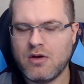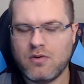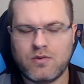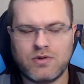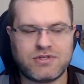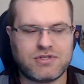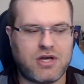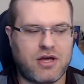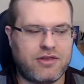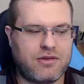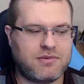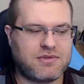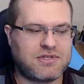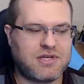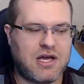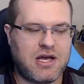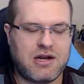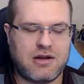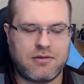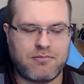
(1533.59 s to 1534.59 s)
We saw them
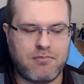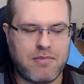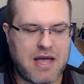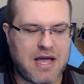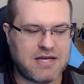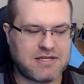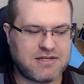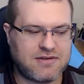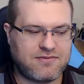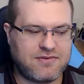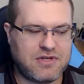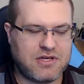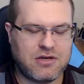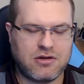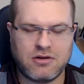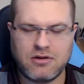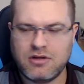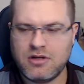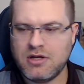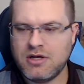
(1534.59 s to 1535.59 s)
sign a massive
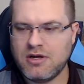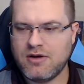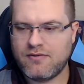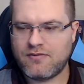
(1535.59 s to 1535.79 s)
deal